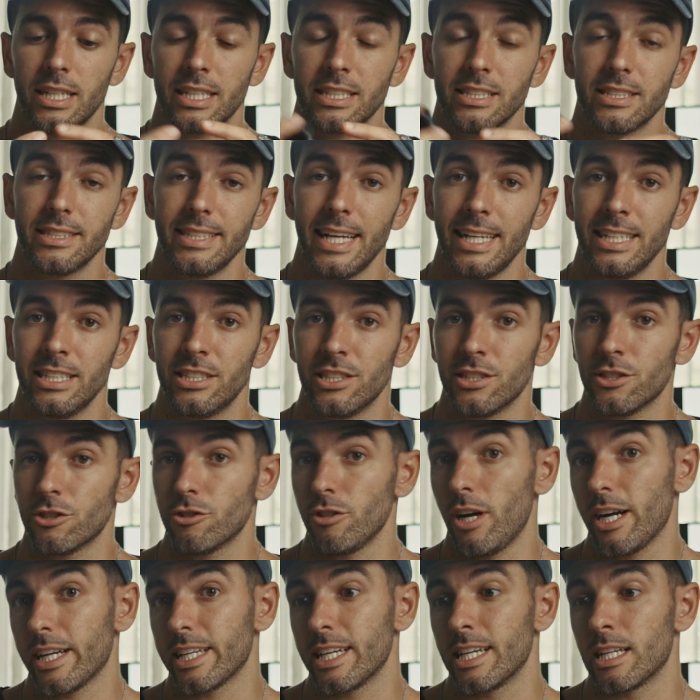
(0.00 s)
intelligent
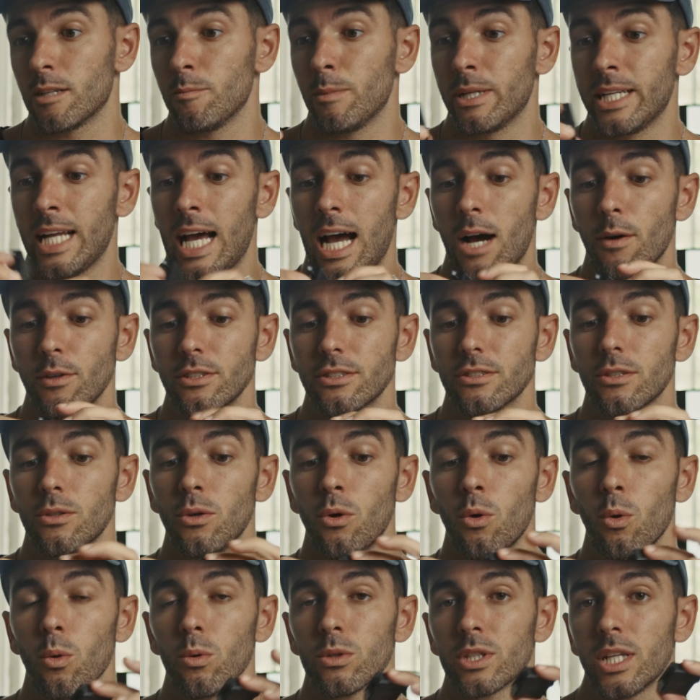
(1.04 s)
tracking, but now it's
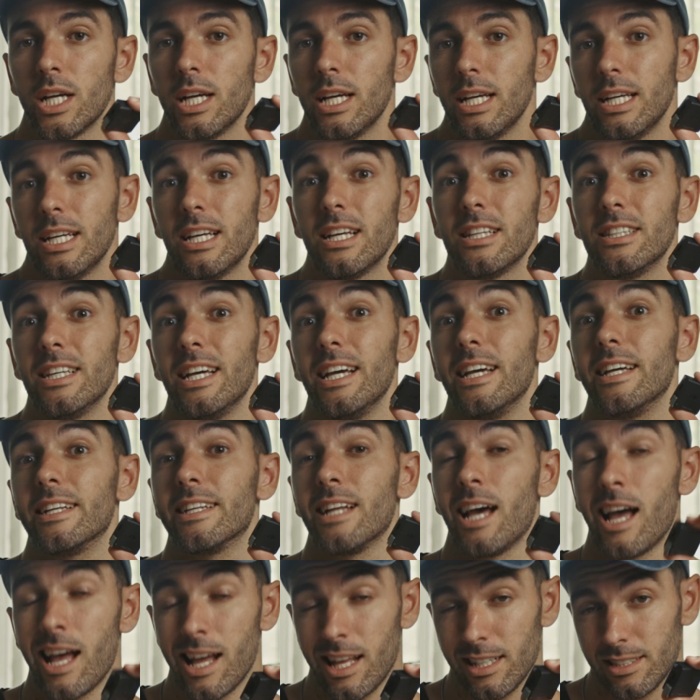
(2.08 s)
called the
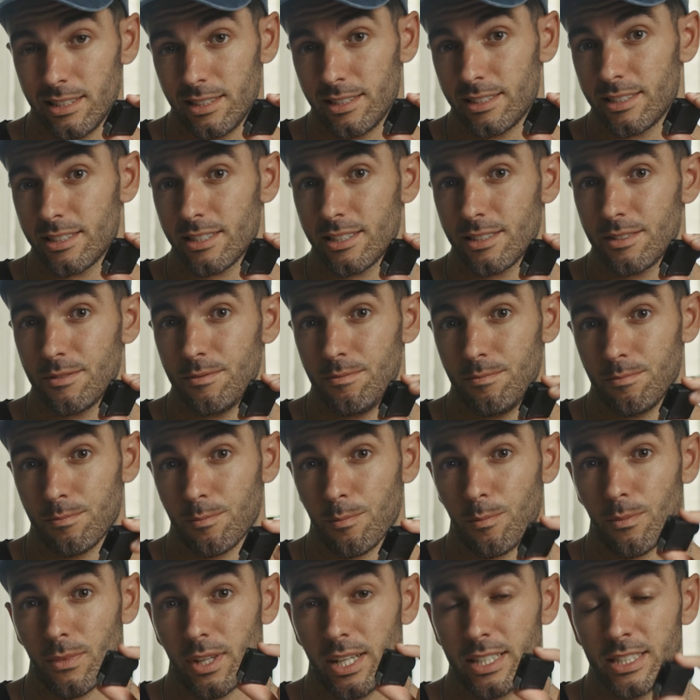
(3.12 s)
enhanced
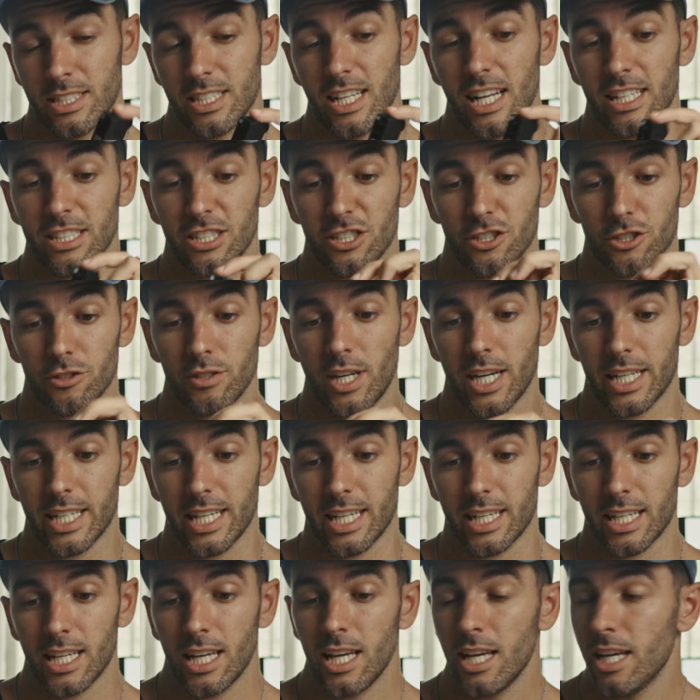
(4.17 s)
intelligent
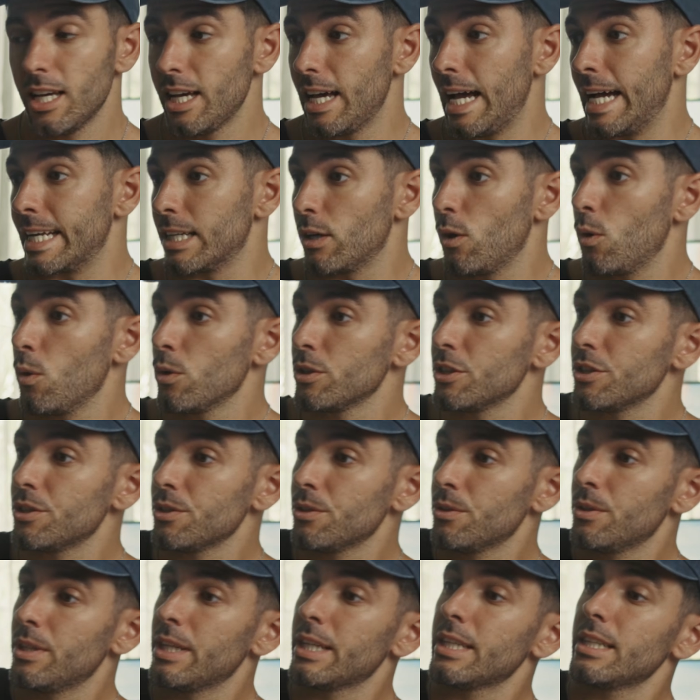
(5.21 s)
tracking. And all you're
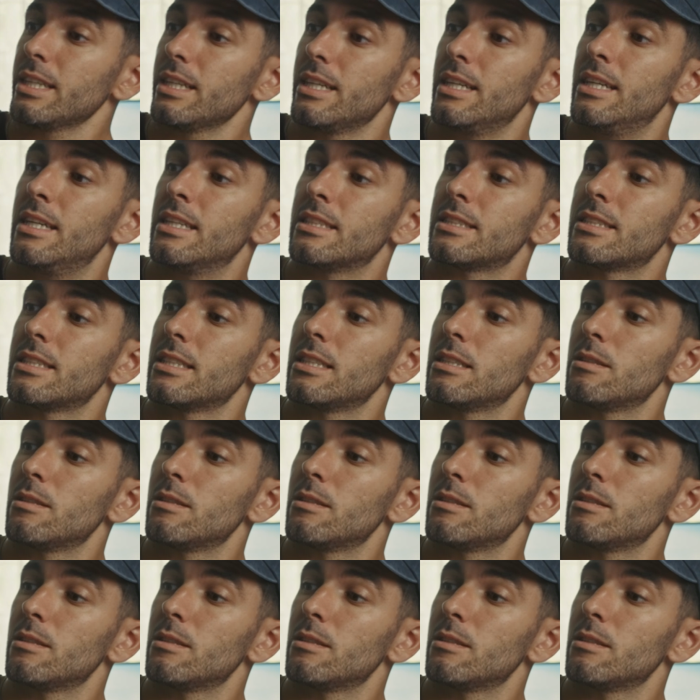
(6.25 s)
doing is